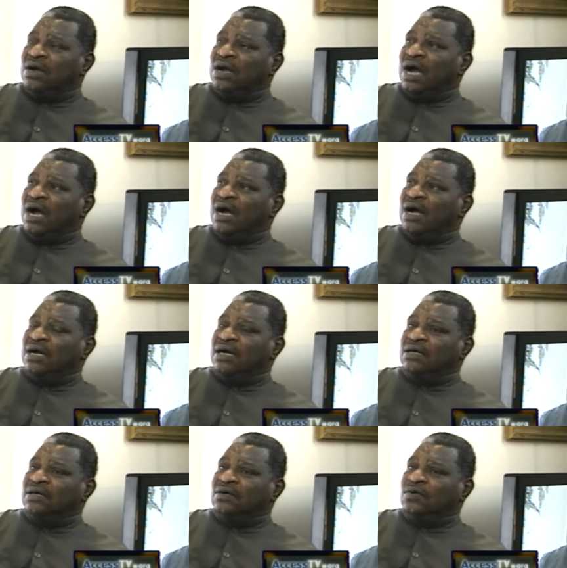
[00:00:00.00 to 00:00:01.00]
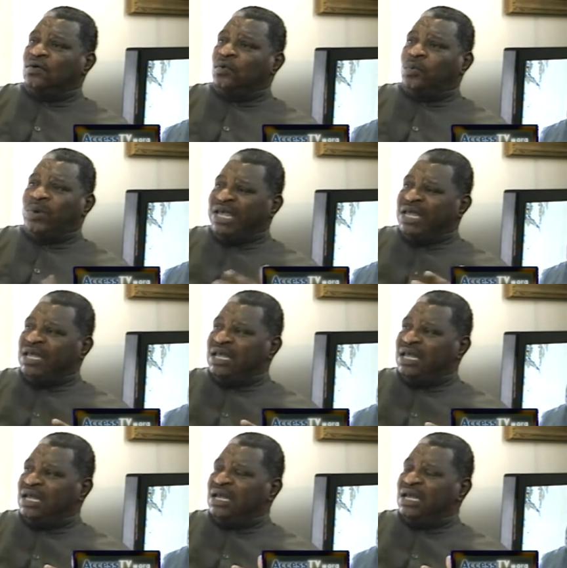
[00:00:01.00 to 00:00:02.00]
uh, we
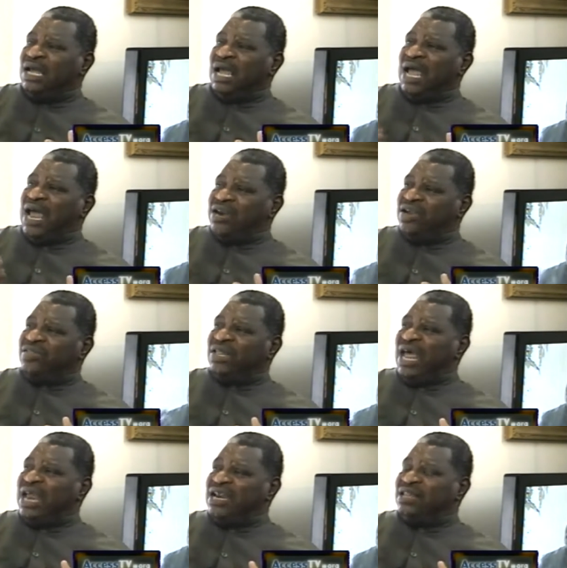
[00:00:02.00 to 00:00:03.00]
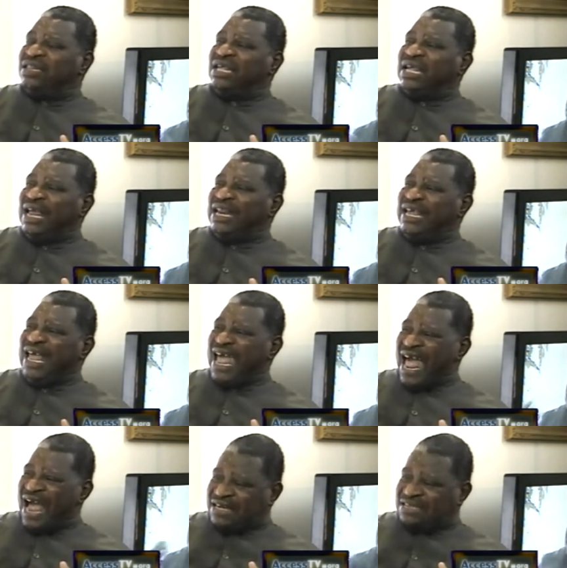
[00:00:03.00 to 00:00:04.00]
any anything any
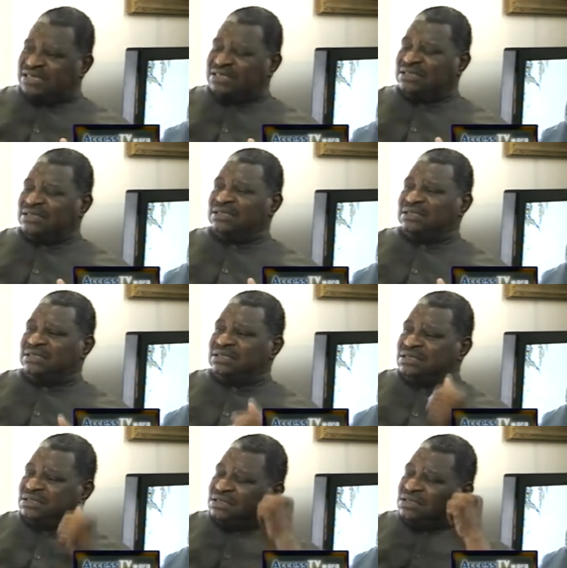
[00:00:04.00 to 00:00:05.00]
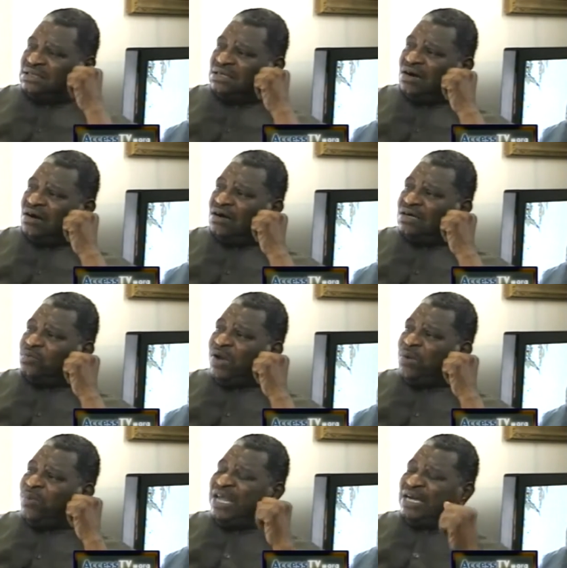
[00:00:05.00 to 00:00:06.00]
act
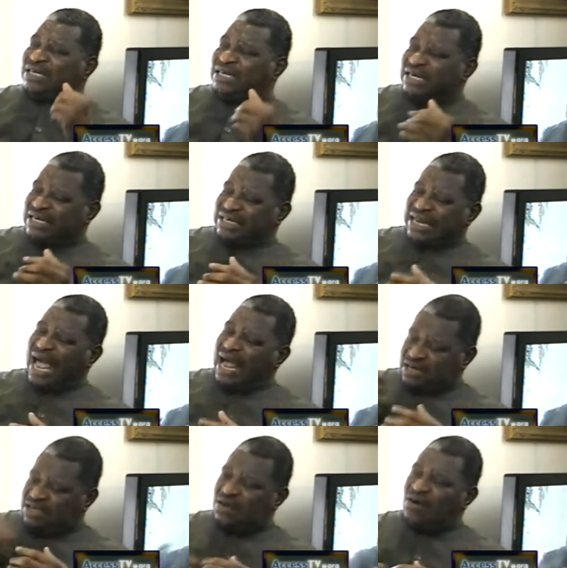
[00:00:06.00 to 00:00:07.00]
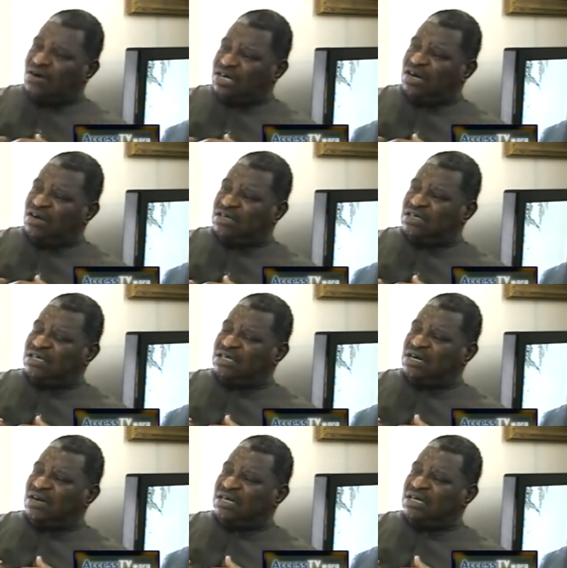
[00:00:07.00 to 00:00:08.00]
where we attacked our non
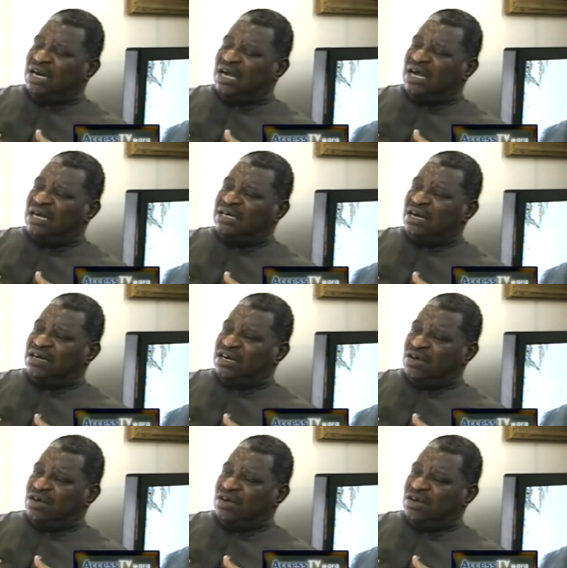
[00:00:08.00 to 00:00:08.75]
non uh, non